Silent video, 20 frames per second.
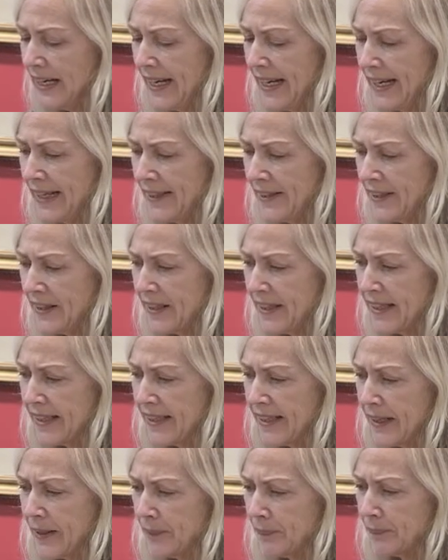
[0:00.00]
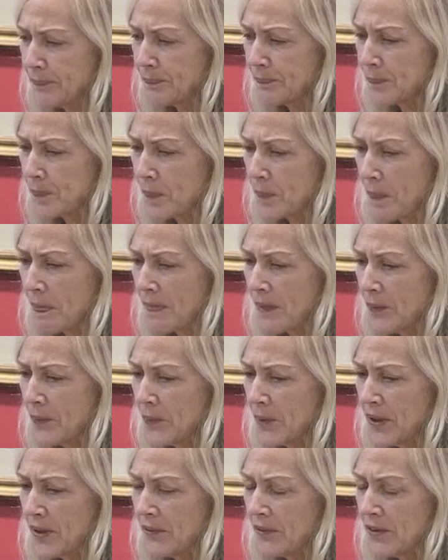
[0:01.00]
And the um,
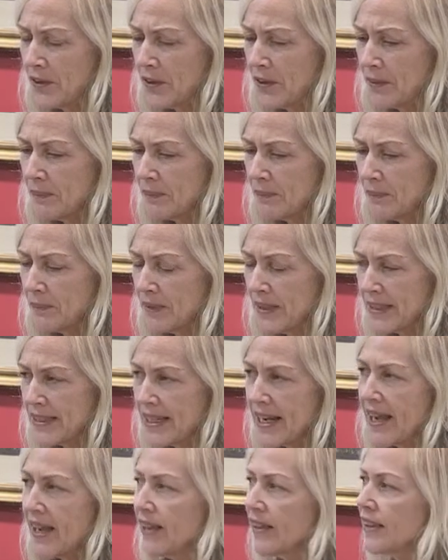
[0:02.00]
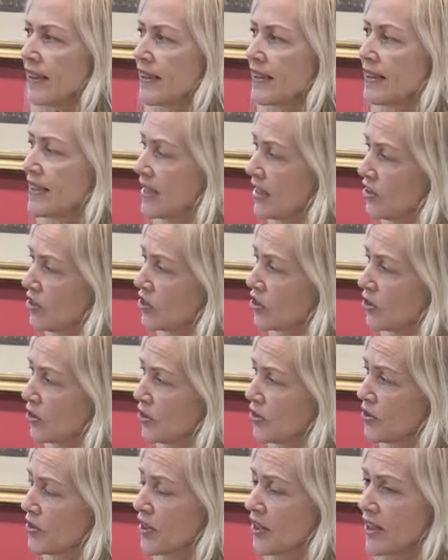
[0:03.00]
one of the Italian
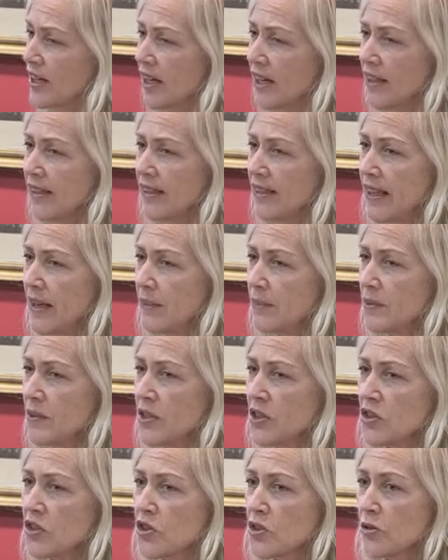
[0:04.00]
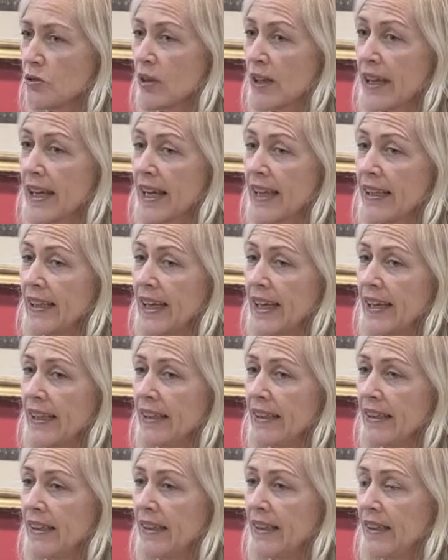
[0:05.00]
teachers, a nun named Sister Raquelle,
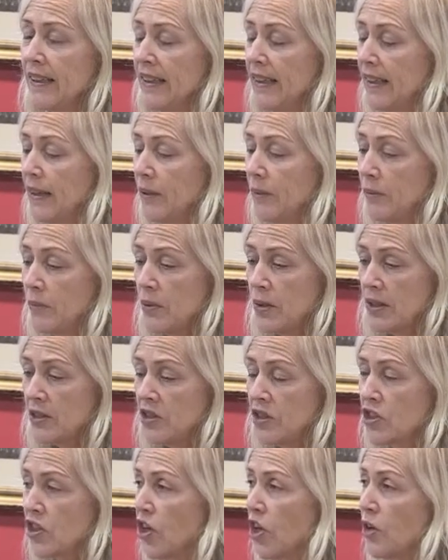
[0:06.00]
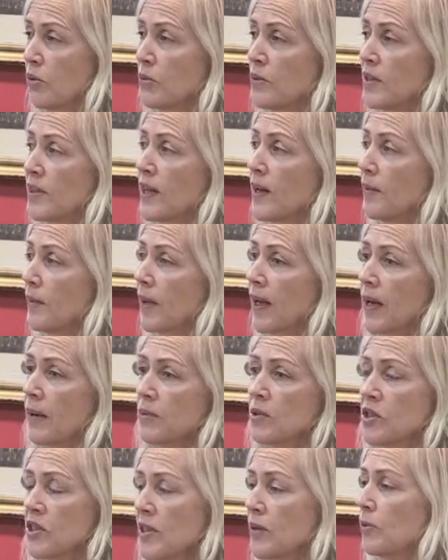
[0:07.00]
as dawn was coming
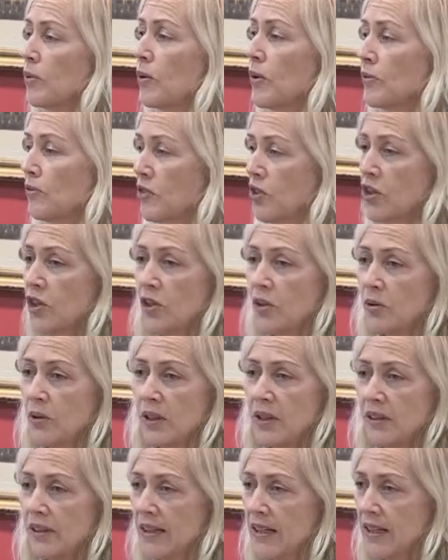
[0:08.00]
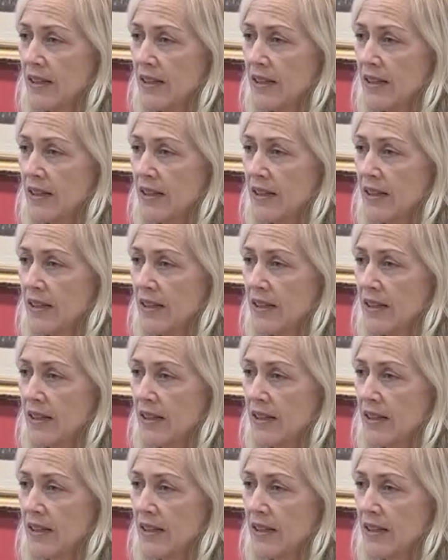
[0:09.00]
up, she said, well, we have to go and